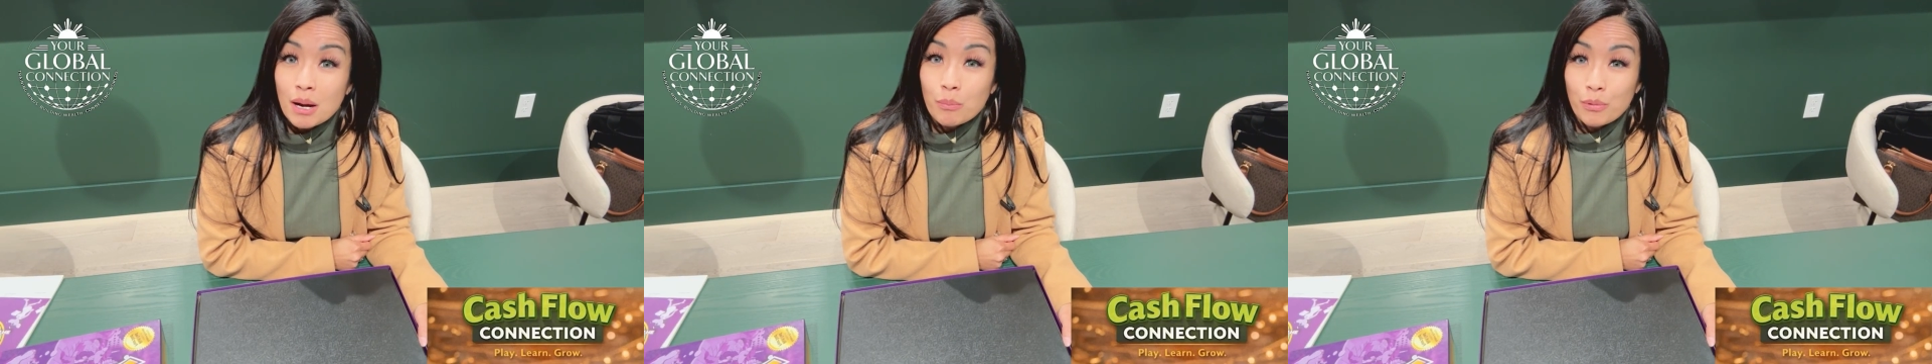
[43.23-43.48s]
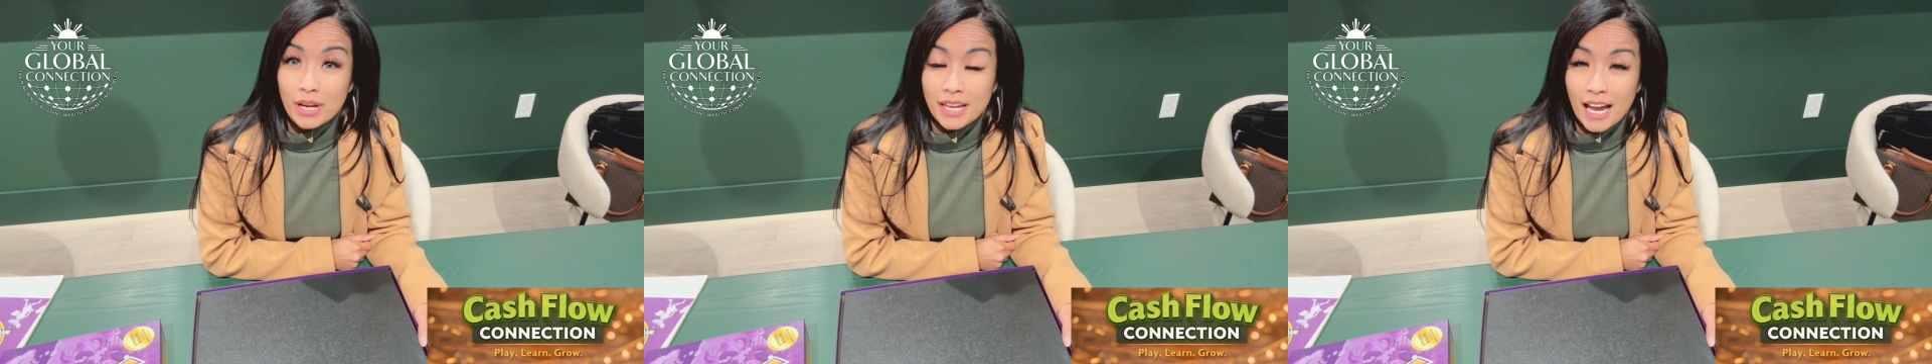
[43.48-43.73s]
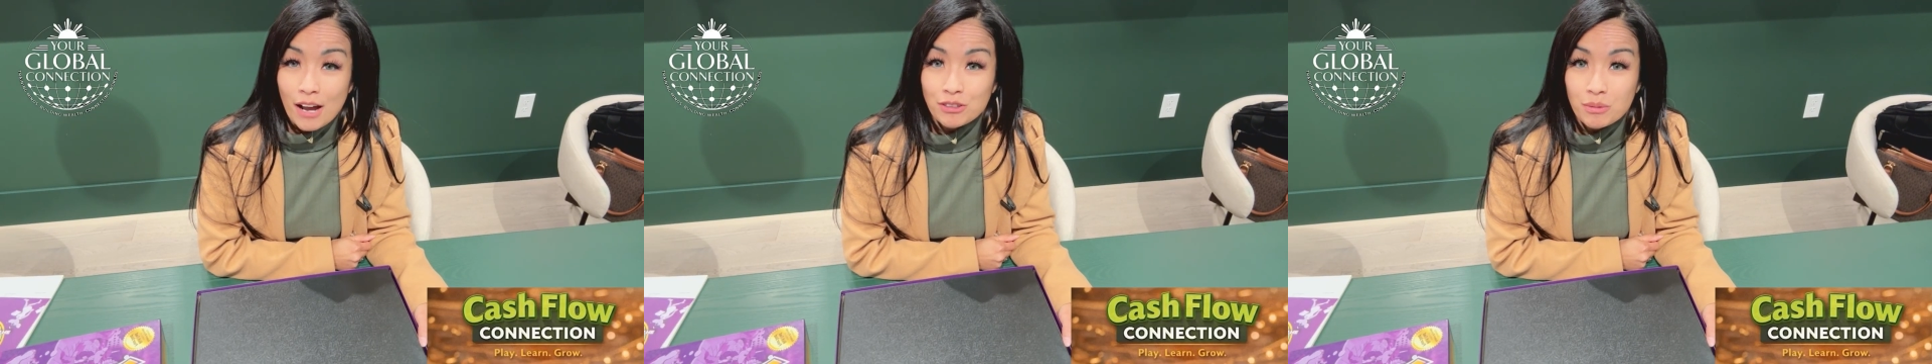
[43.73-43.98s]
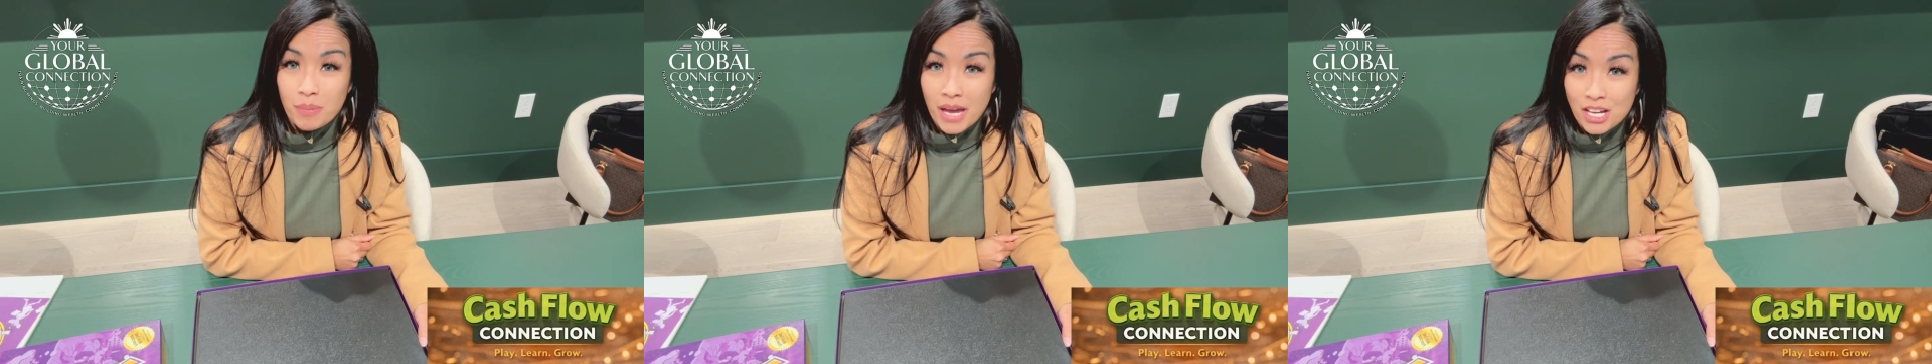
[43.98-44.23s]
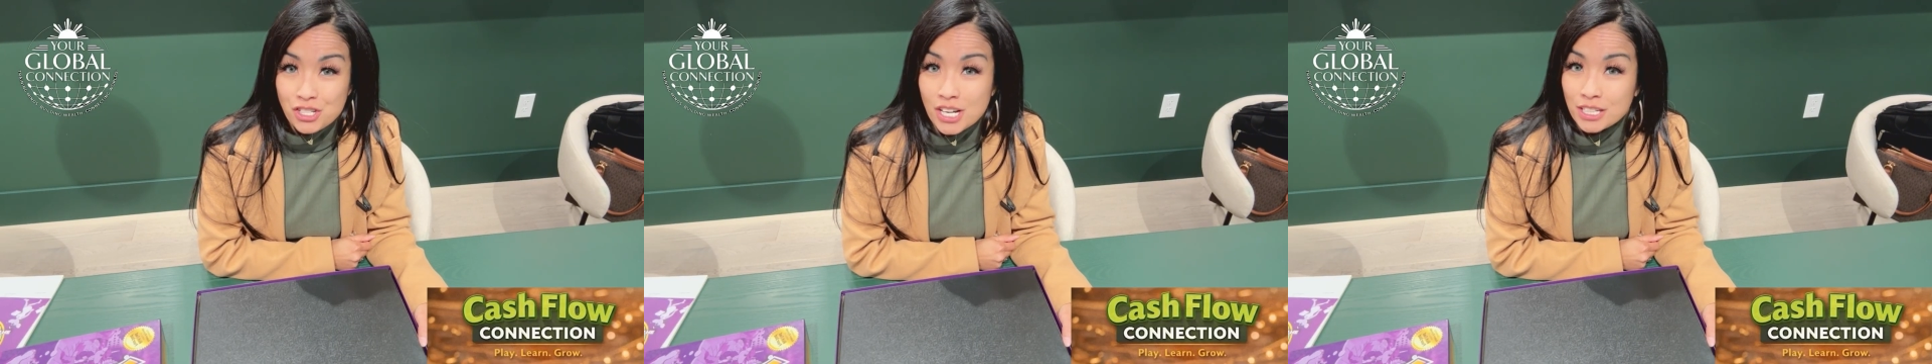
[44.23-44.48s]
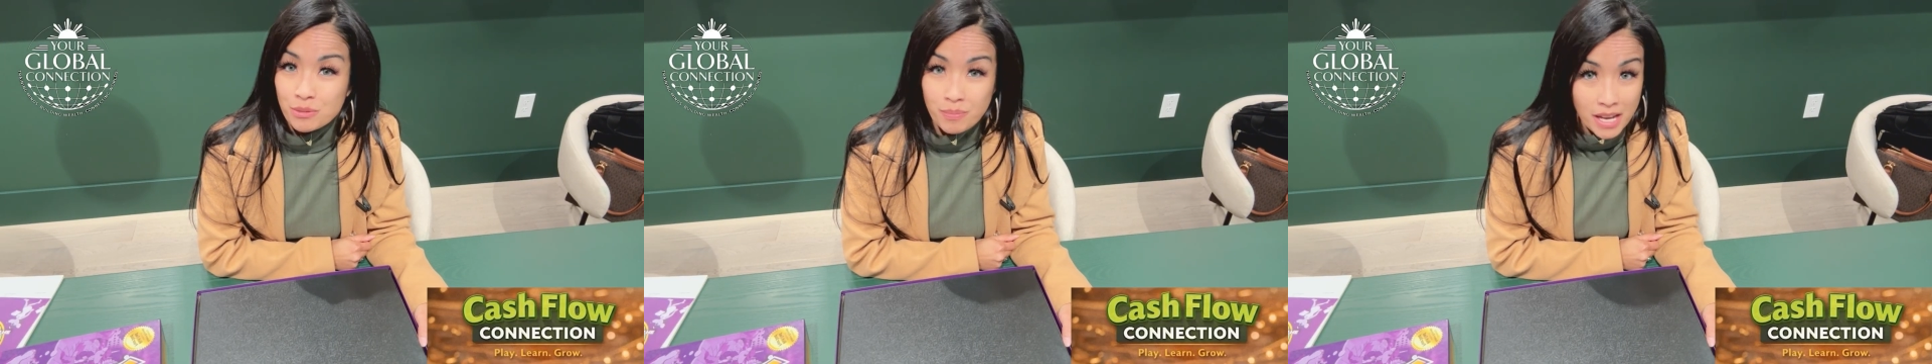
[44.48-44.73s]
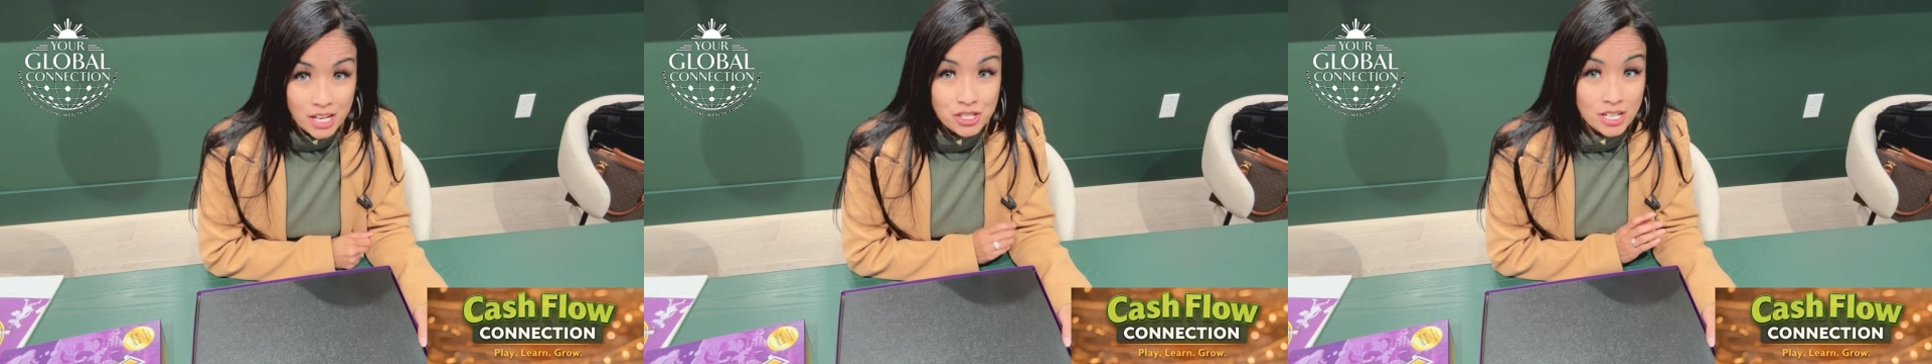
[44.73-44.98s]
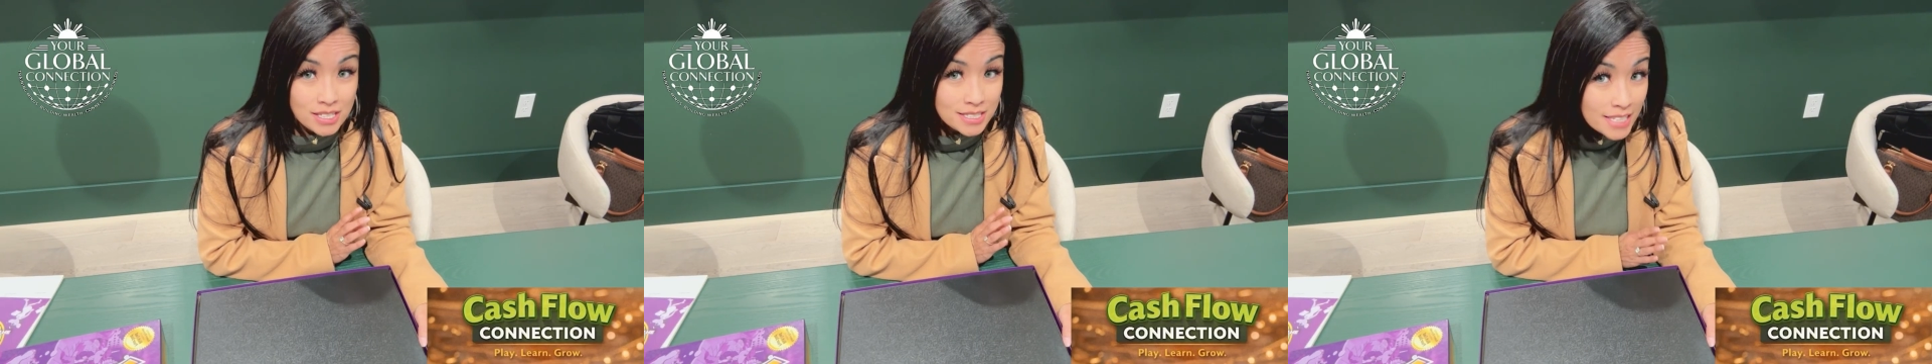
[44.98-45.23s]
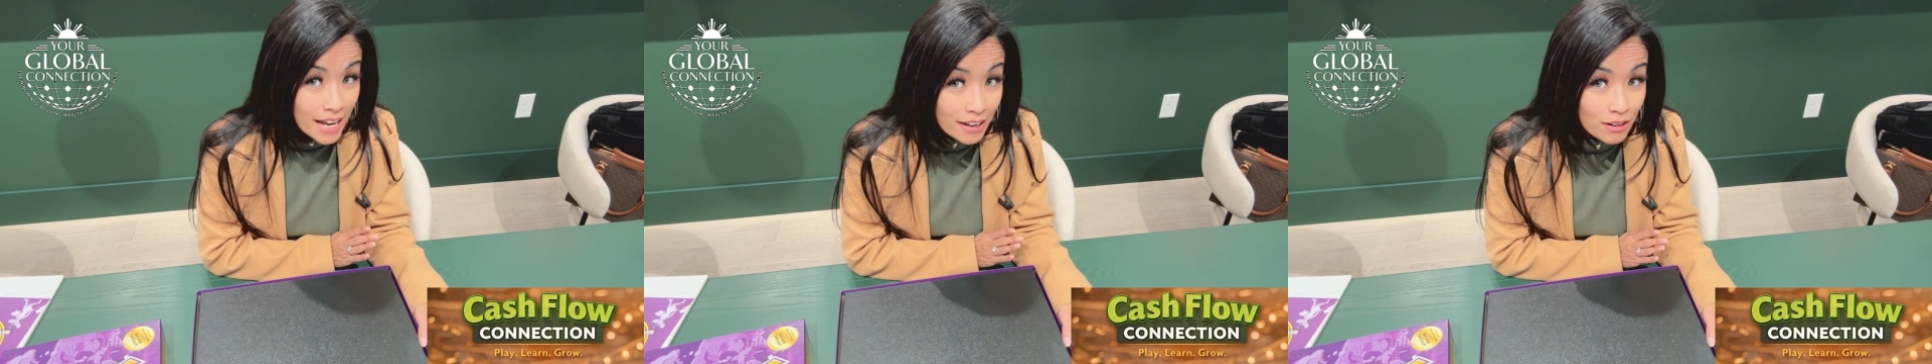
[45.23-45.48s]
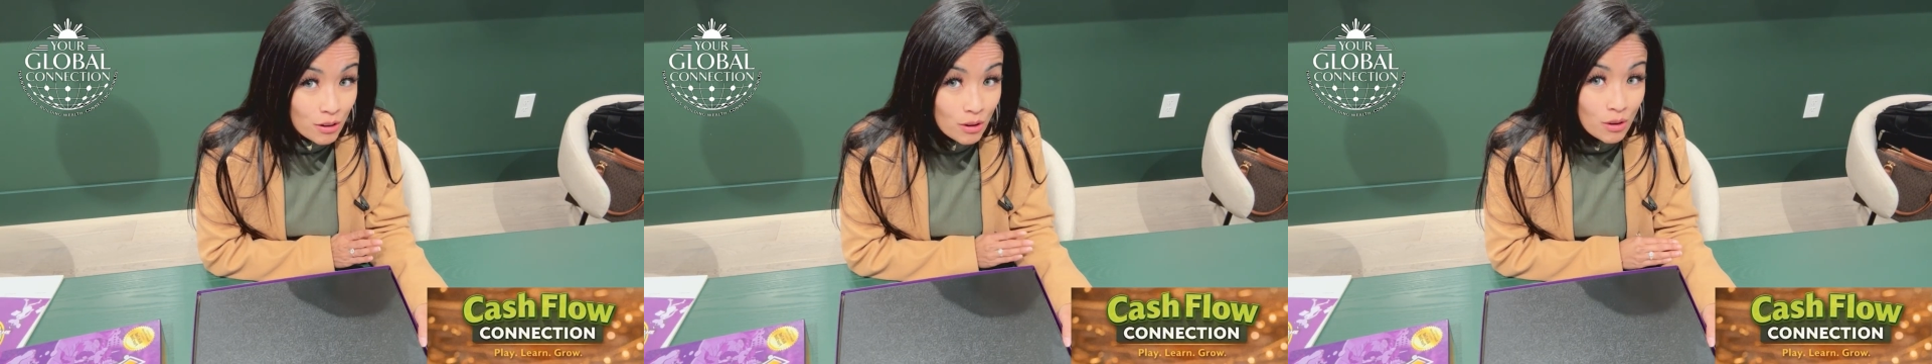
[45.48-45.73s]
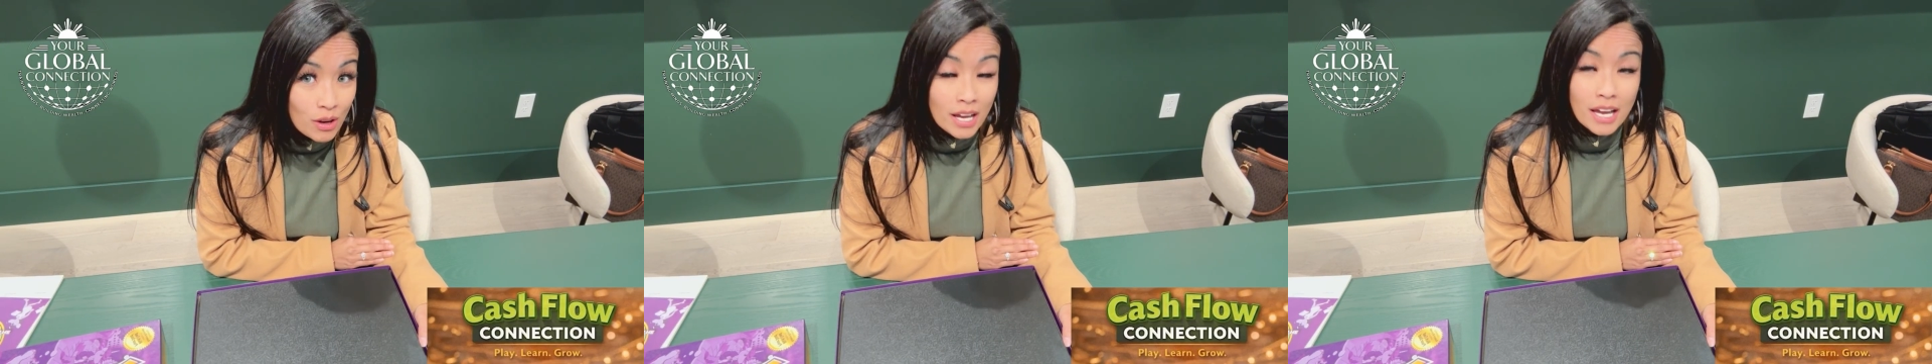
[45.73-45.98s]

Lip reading: break out the paycheck to paycheck cycle,